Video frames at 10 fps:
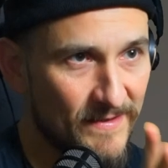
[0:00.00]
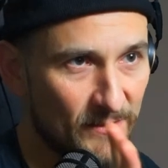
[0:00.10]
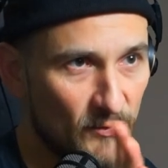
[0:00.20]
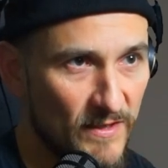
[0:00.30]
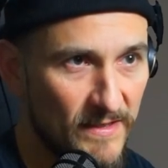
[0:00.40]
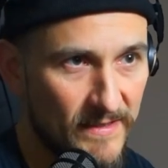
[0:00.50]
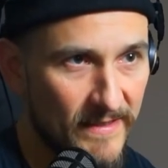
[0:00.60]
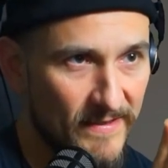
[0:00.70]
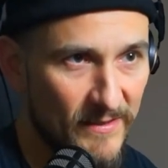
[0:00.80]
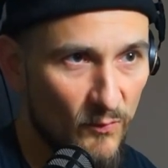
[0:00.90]
like whether it's a
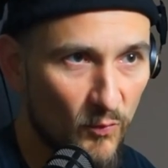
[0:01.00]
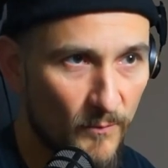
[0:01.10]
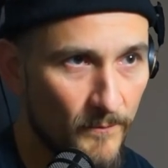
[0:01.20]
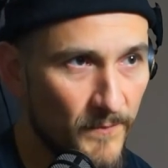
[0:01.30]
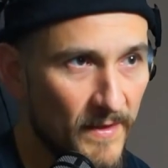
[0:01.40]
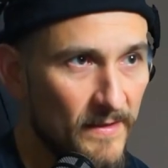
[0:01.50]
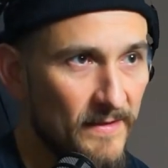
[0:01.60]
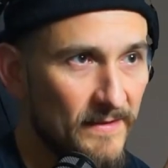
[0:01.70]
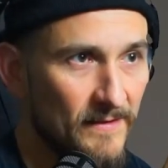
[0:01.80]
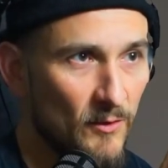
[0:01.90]
13 kilo setup
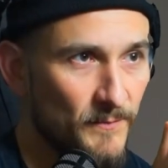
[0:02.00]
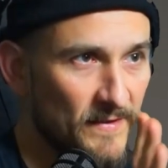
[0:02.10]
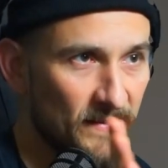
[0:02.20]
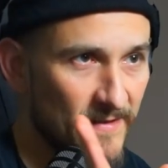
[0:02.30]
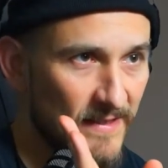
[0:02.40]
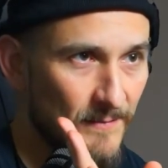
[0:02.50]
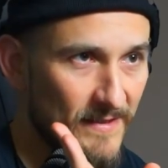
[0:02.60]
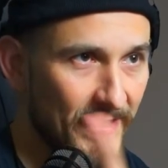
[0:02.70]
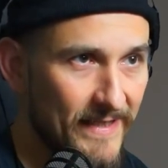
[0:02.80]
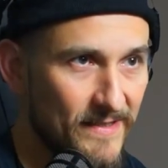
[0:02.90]
or has a 16
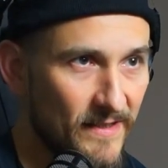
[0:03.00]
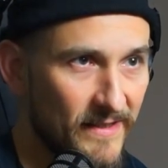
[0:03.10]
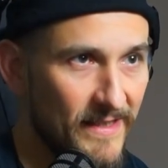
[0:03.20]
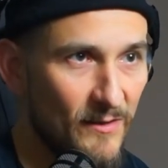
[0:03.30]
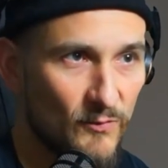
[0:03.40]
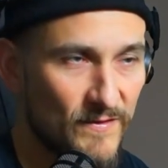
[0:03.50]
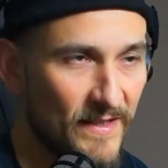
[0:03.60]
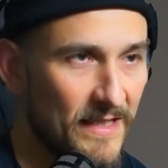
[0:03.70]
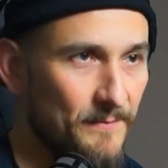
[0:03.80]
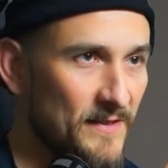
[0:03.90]
kilograms drag.
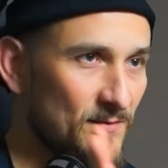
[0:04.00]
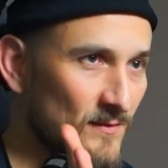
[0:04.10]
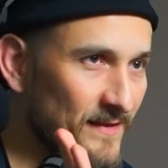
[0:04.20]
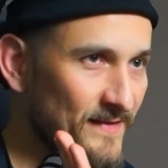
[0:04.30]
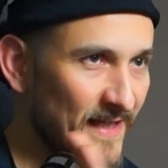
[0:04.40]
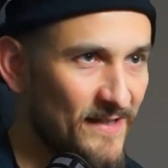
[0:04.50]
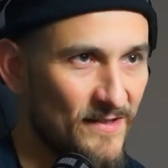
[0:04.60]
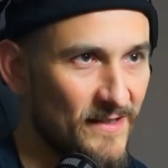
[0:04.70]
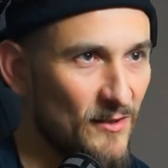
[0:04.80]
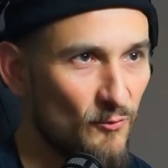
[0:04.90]
That's all
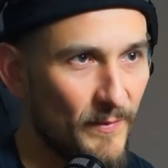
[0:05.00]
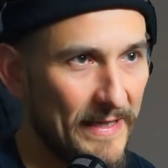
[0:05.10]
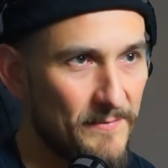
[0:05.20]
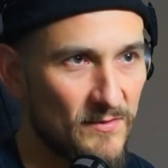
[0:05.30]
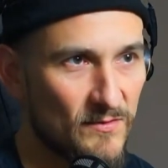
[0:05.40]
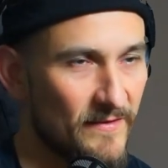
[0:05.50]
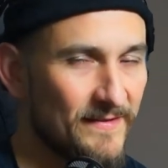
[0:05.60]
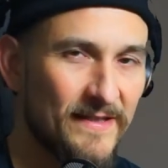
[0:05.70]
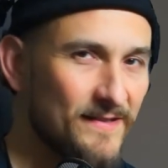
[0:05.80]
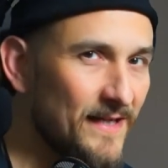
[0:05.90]
nonsense. That's
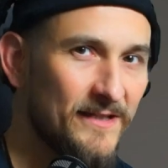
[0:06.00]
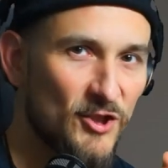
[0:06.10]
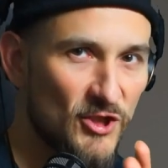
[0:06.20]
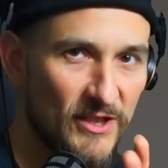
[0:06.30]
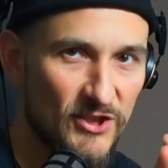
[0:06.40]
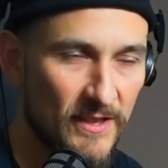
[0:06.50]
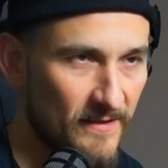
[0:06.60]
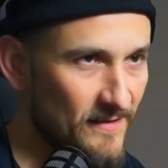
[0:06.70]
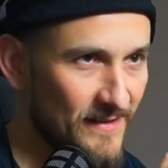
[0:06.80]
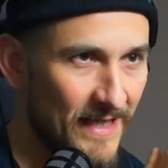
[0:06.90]
not relevant for this
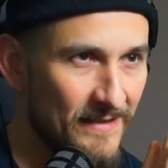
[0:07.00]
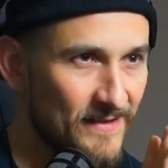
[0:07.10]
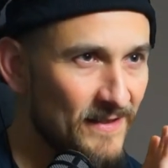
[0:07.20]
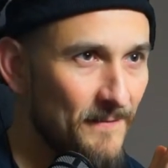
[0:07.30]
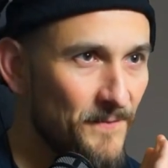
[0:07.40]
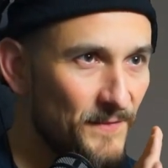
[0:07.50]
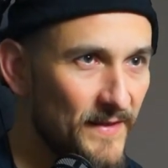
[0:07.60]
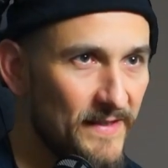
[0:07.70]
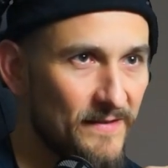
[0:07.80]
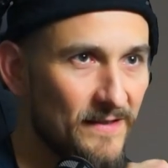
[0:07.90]
spot. What
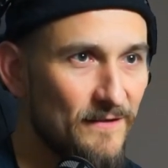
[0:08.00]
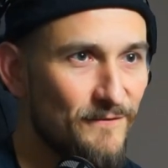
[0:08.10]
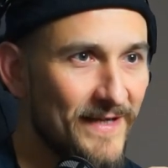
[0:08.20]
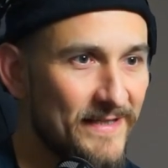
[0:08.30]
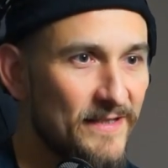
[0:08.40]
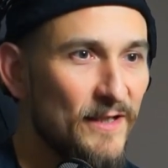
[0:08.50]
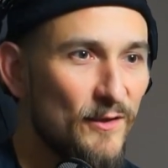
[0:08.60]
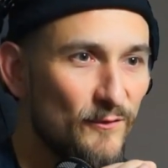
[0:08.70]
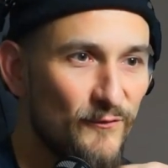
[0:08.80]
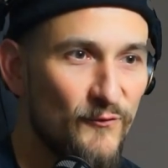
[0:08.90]
matters is what's down
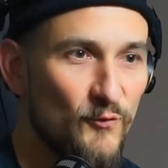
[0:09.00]
here.